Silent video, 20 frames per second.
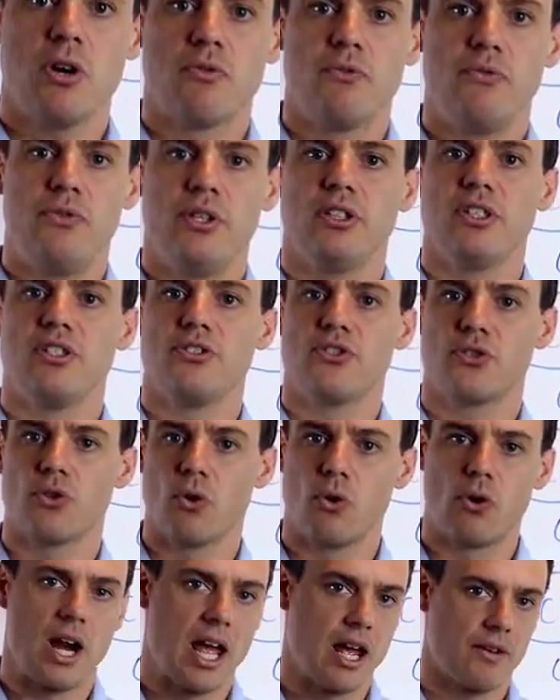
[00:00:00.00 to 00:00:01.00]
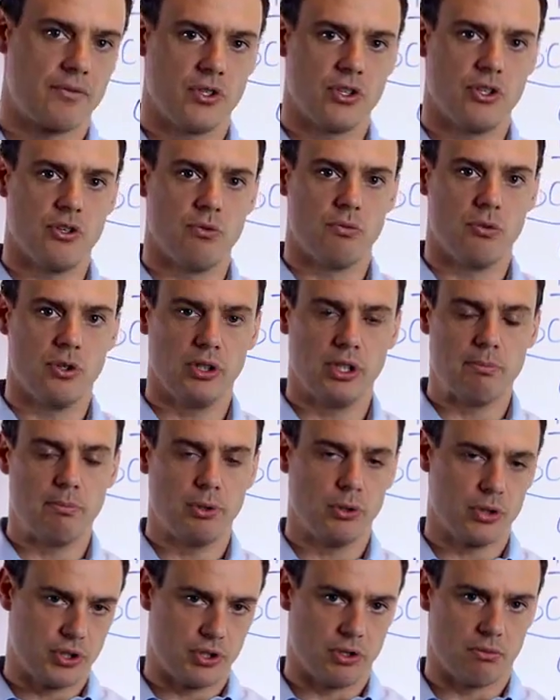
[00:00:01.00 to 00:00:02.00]
are feeling sore after you really
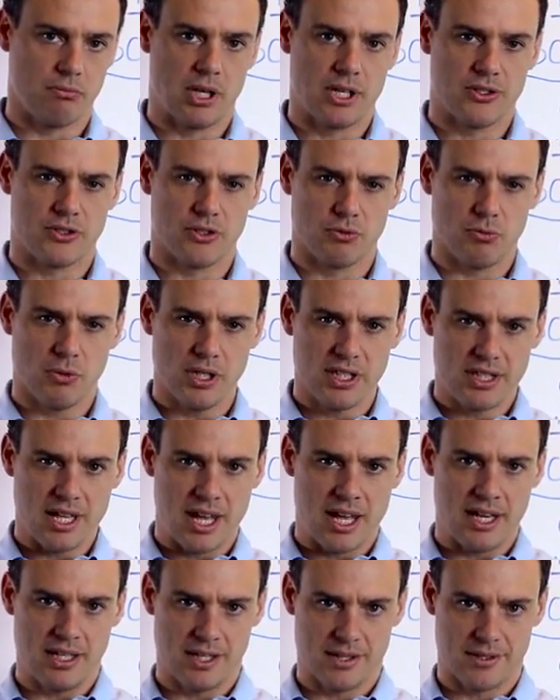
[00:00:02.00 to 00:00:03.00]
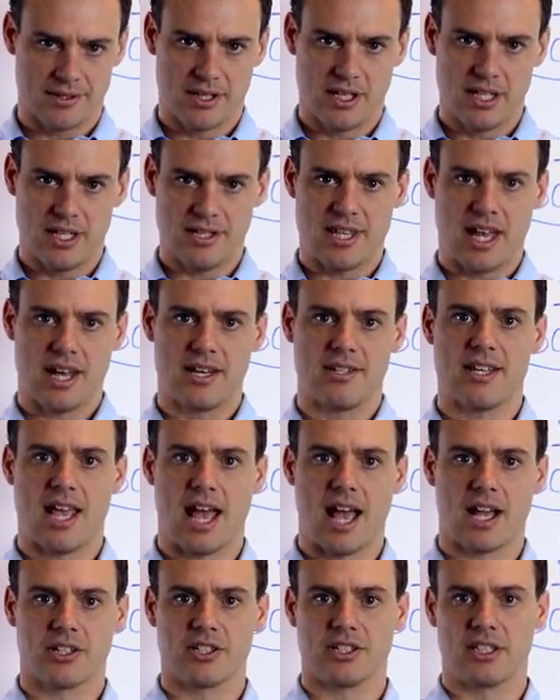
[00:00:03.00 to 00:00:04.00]
push your muscles, what that is
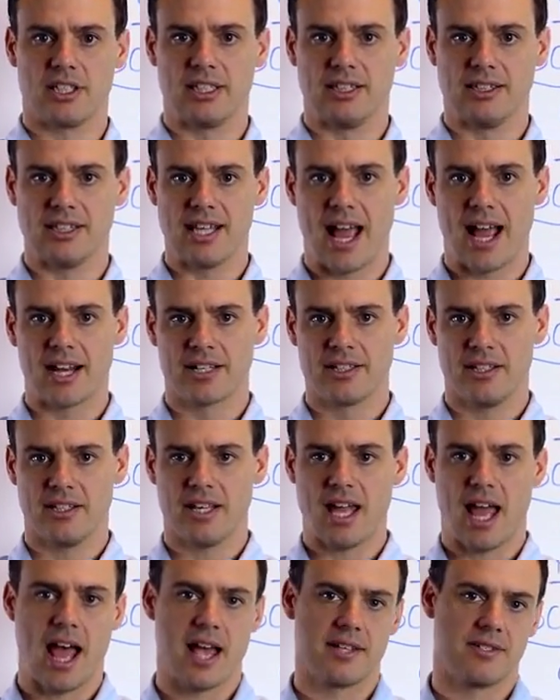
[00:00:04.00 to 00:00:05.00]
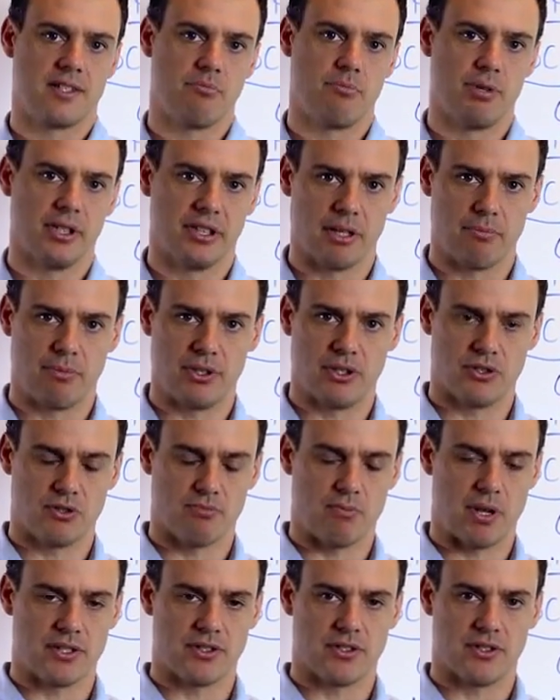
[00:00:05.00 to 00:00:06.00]
actually lactic acid buildup in
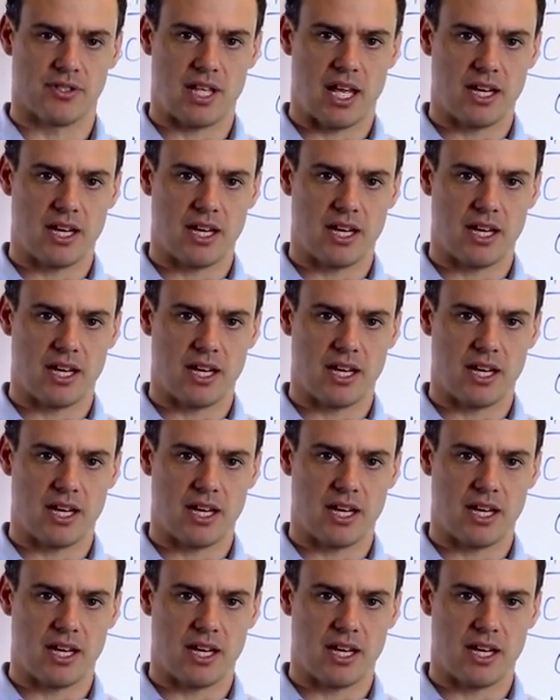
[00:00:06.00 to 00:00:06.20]
those muscles.